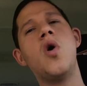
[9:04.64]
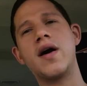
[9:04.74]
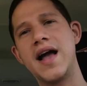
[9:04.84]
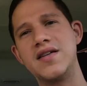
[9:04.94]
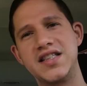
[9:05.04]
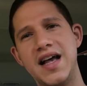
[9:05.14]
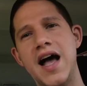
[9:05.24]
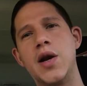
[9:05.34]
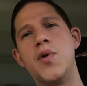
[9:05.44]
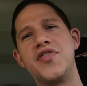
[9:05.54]
walk
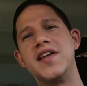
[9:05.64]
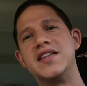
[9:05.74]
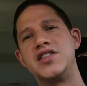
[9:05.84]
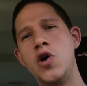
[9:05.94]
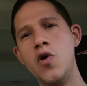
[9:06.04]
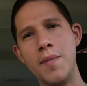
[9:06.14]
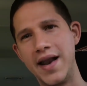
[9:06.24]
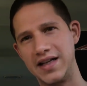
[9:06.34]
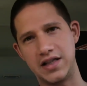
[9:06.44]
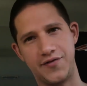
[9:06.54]
outside within 2
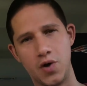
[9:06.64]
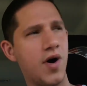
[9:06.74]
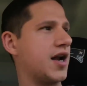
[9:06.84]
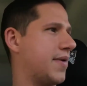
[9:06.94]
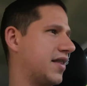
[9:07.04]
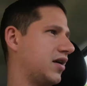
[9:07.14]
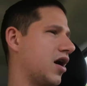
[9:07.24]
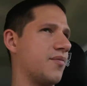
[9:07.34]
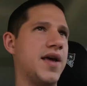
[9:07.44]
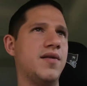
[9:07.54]
minutes, if you're wanted by the
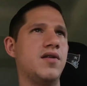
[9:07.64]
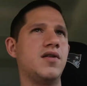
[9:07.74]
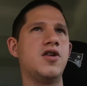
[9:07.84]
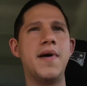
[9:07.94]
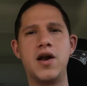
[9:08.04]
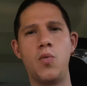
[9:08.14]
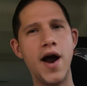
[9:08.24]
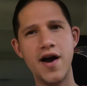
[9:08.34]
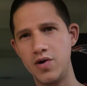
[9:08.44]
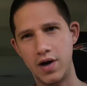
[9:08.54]
government, no matter
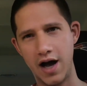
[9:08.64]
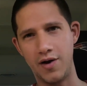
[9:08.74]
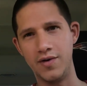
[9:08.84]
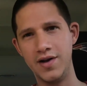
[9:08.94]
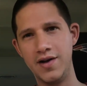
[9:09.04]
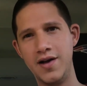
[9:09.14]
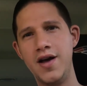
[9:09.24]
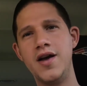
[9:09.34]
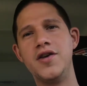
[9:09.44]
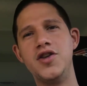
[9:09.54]
where you go,
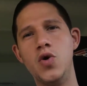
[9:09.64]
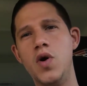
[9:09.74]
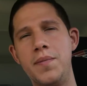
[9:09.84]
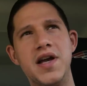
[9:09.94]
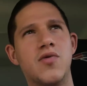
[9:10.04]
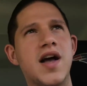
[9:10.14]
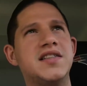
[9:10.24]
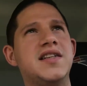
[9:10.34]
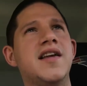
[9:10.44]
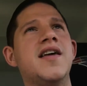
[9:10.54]
you will be
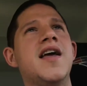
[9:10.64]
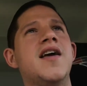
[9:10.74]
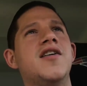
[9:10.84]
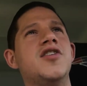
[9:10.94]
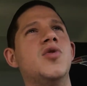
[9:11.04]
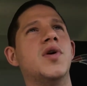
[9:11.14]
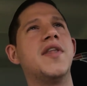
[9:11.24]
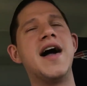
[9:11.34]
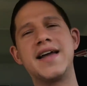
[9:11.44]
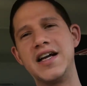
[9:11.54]
arrested, you will
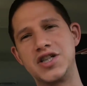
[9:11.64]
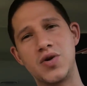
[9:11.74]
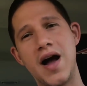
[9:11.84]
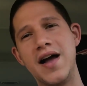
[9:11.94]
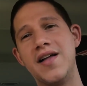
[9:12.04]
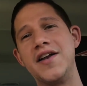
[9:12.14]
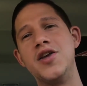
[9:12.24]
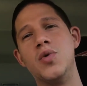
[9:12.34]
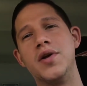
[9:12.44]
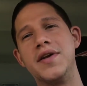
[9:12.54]
not get a trial, and
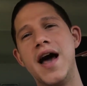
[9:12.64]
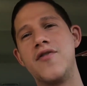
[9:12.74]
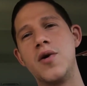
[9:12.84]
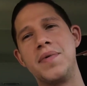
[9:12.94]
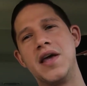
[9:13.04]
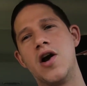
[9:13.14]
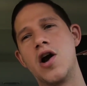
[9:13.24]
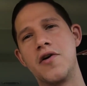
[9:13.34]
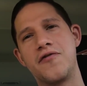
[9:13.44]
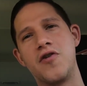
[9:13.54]
you will never be
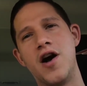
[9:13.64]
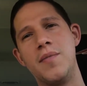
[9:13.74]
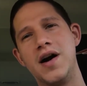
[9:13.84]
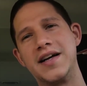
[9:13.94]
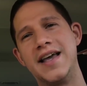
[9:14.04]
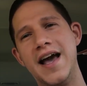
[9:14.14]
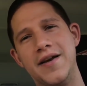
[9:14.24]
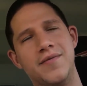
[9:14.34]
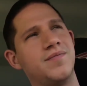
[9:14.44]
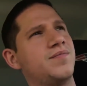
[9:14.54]
heard from
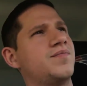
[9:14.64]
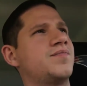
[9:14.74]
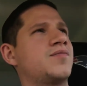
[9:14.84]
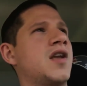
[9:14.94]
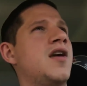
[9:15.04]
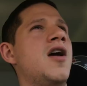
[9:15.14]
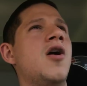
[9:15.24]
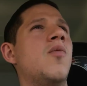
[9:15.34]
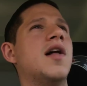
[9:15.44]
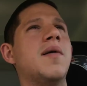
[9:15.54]
again.
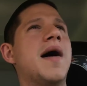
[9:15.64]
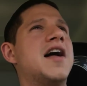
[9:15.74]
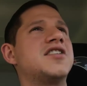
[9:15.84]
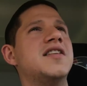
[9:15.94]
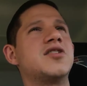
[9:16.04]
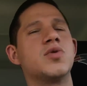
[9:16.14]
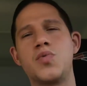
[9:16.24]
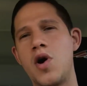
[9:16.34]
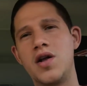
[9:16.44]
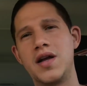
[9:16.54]
Well, imagine this
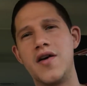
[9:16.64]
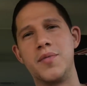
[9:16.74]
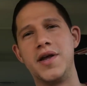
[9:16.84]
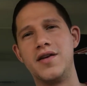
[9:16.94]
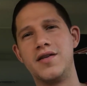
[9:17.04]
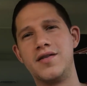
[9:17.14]
was world government.